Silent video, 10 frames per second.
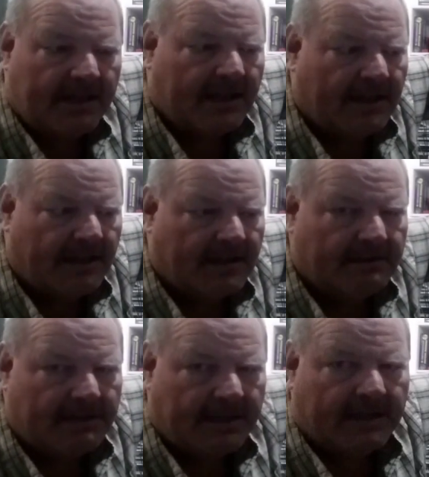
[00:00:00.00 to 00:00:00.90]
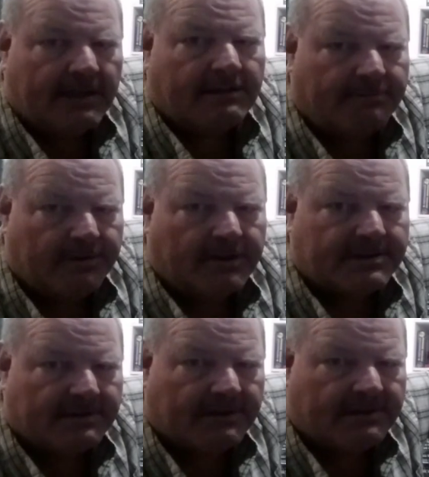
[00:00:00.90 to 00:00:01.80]
and then
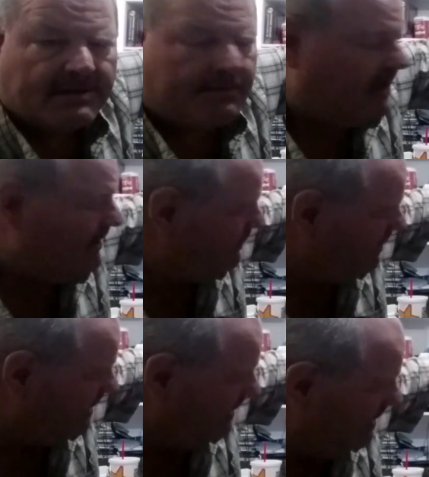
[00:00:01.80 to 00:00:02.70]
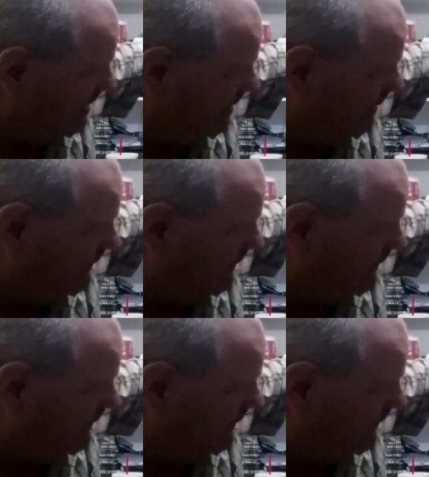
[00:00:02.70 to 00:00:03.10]
also a supply for the